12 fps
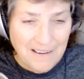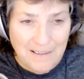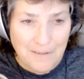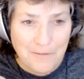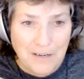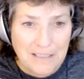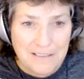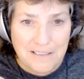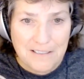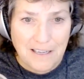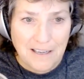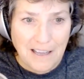You forgot
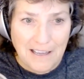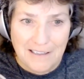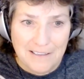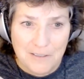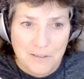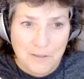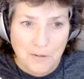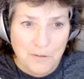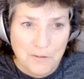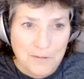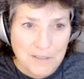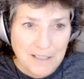to say, and
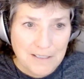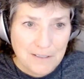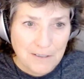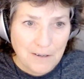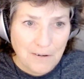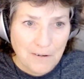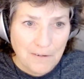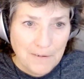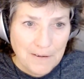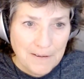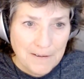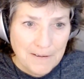so you stay secure.
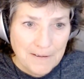